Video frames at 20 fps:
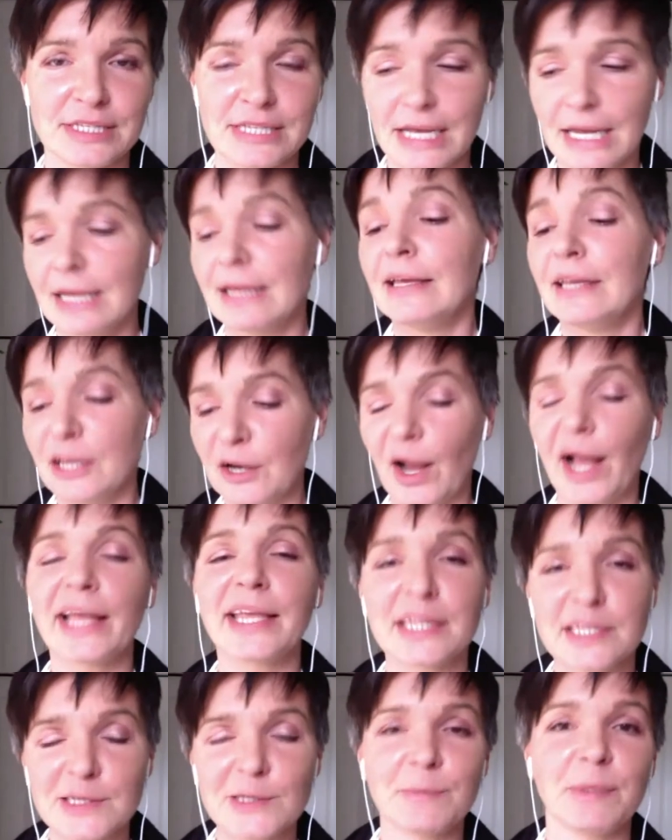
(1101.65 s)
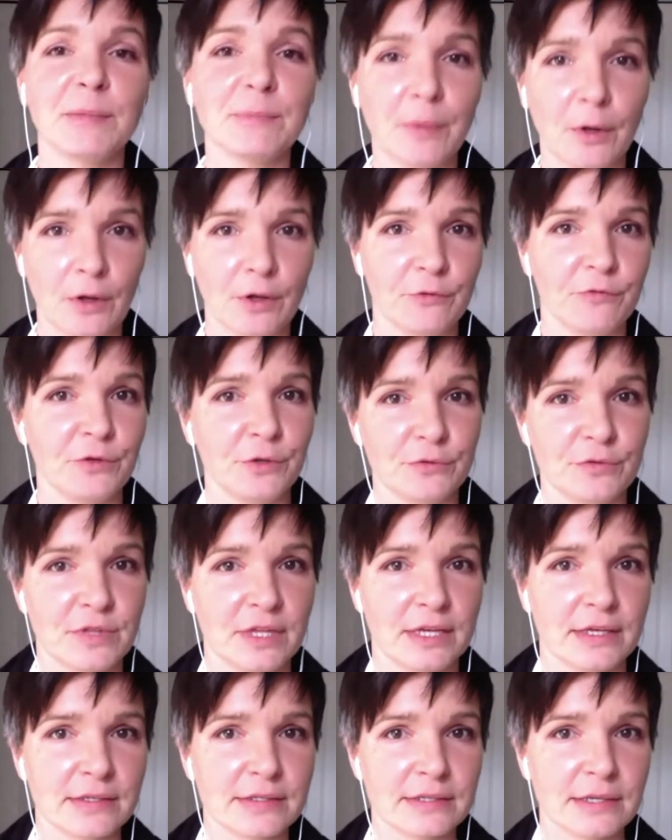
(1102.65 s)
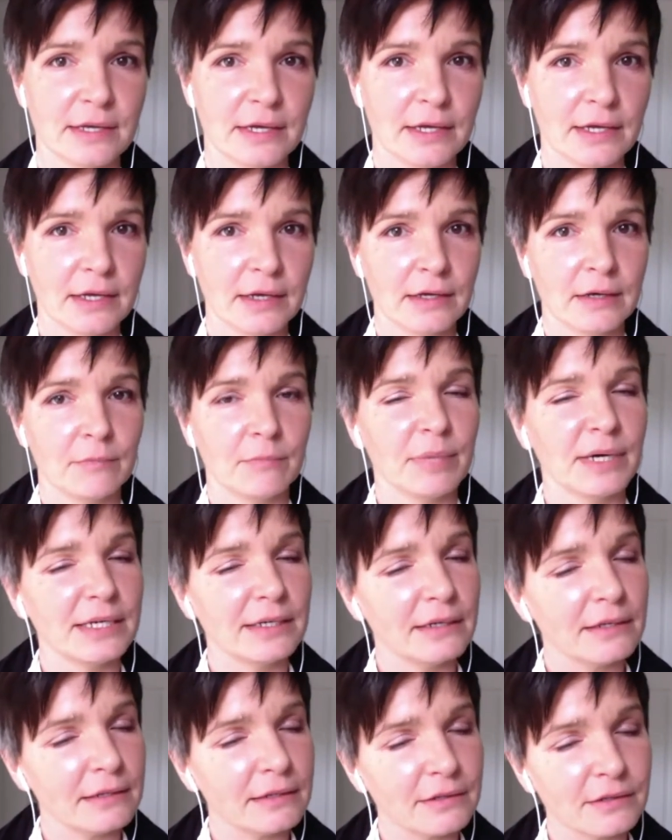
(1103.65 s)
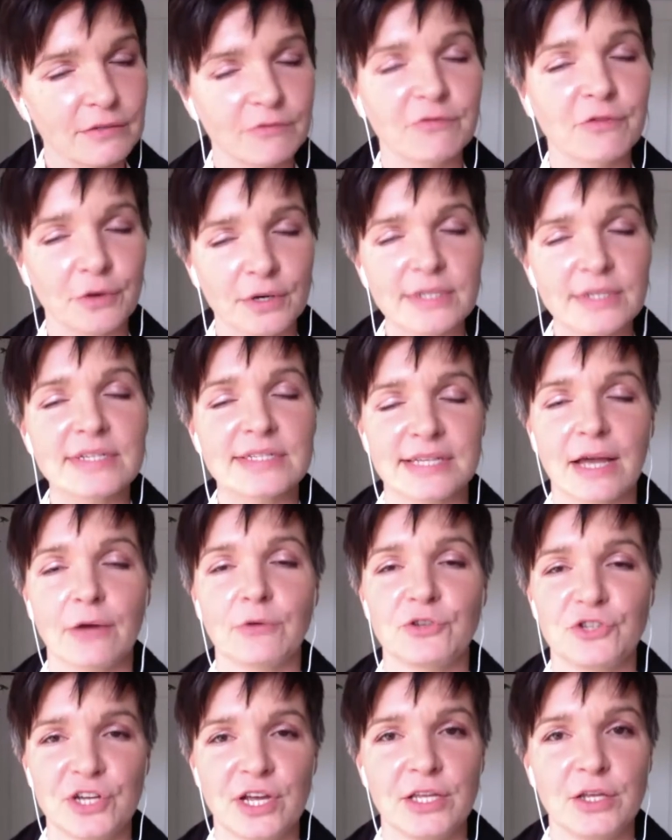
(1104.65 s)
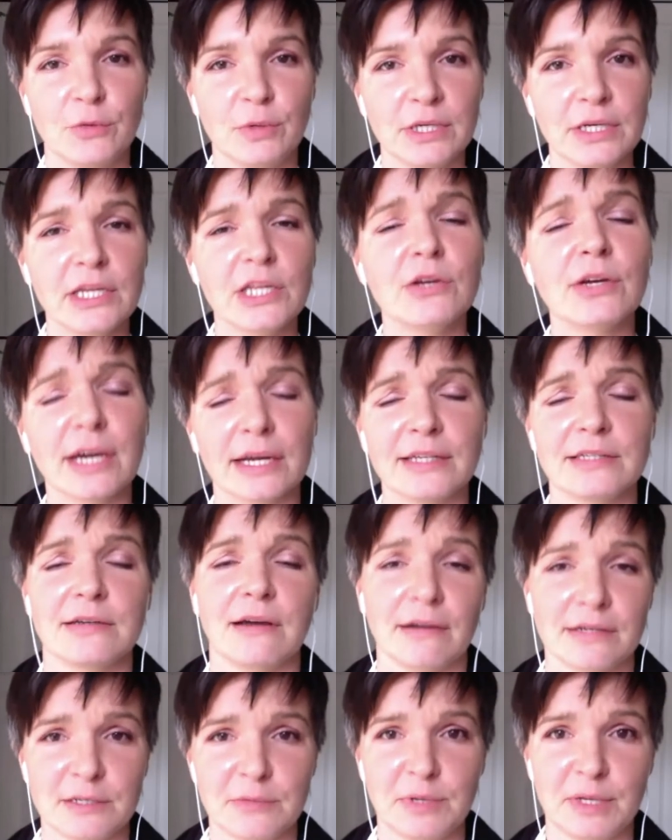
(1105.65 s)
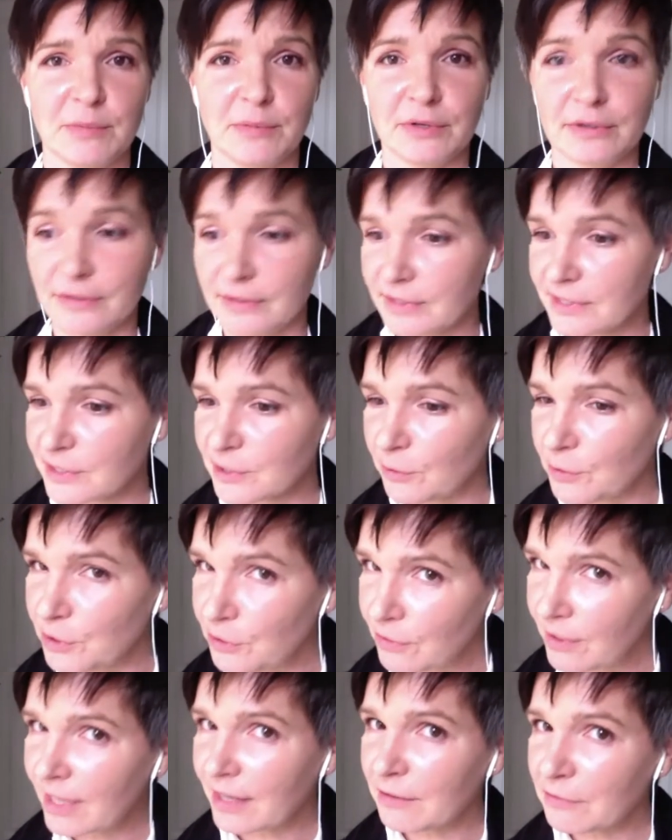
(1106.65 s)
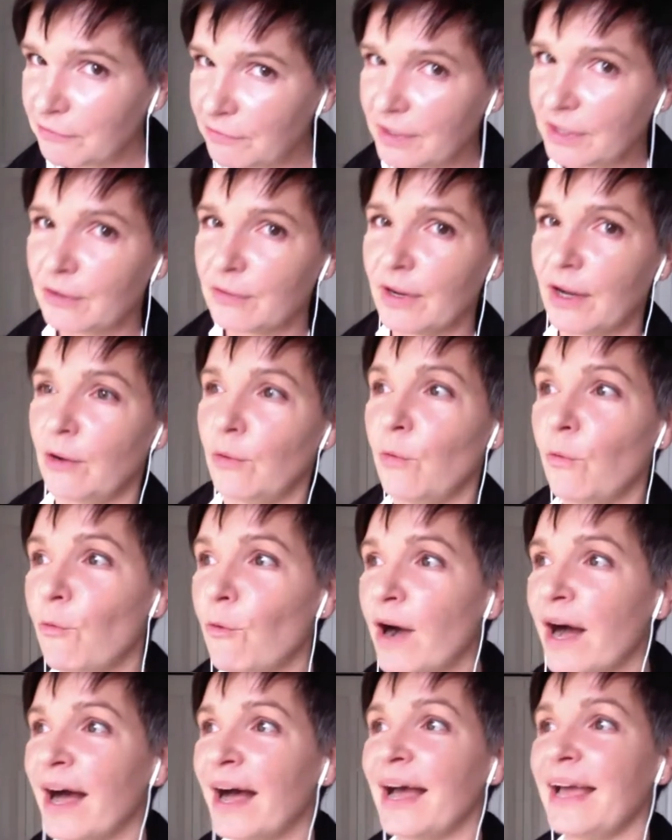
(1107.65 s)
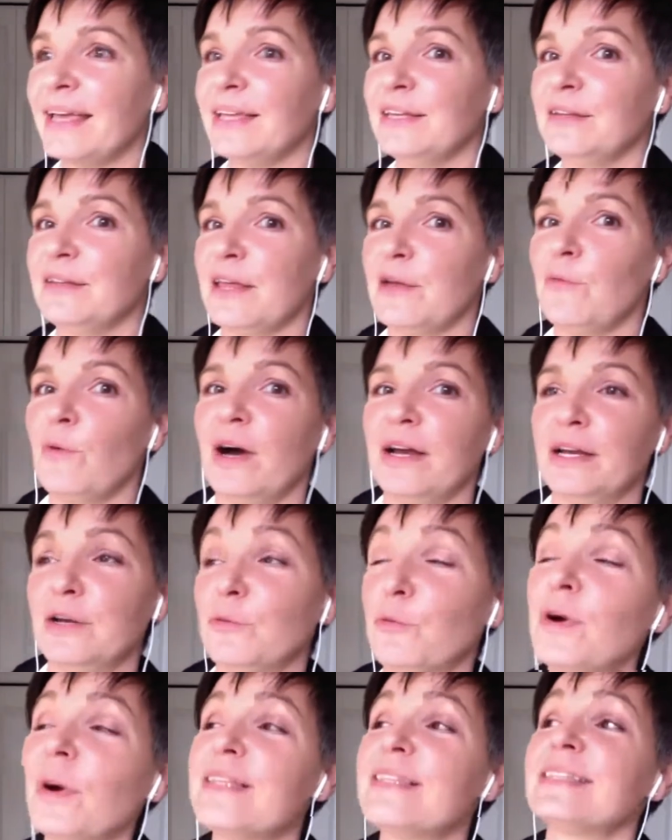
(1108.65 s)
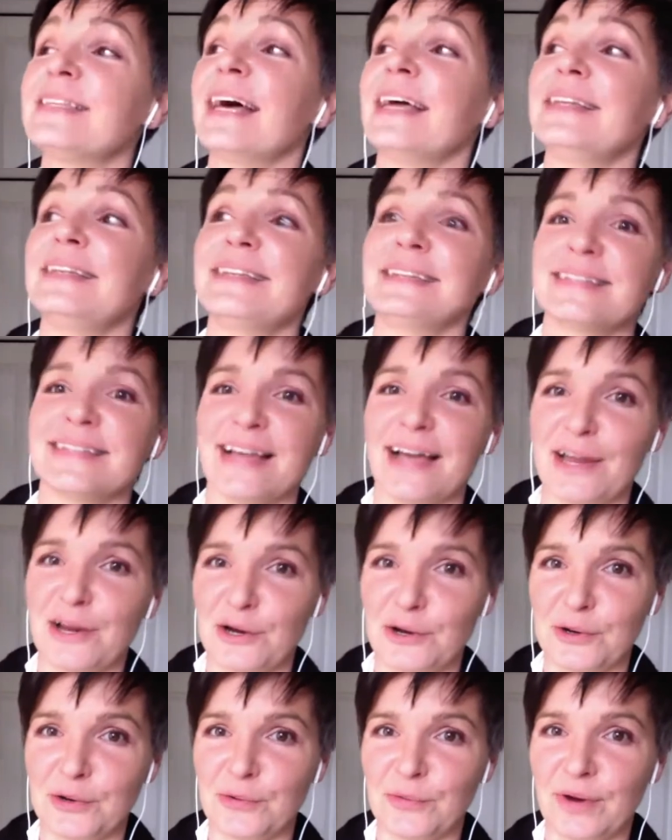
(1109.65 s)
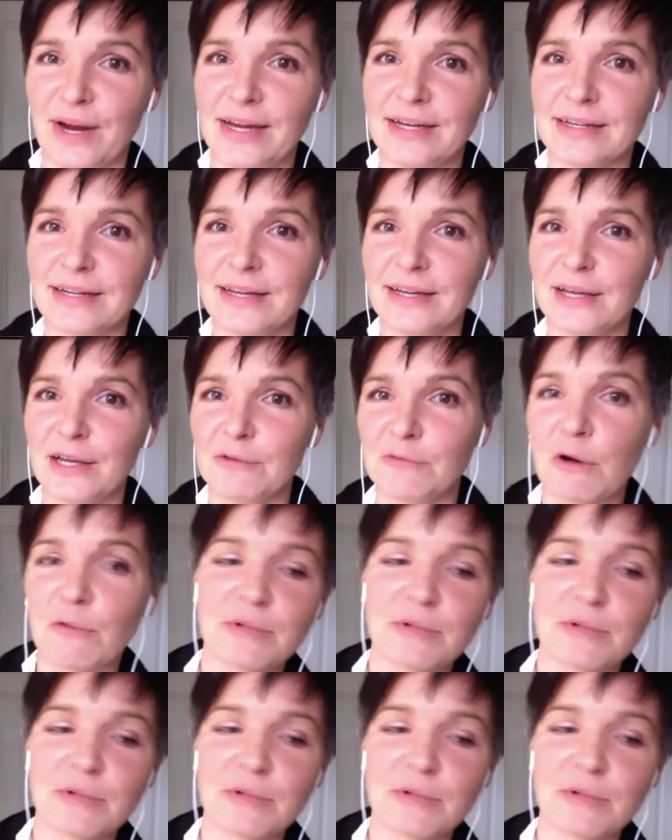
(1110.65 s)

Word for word: What was like before they got awesome, right? What was their day like? Where were they struggling? What was the mundane, uninspired life now to where they got to?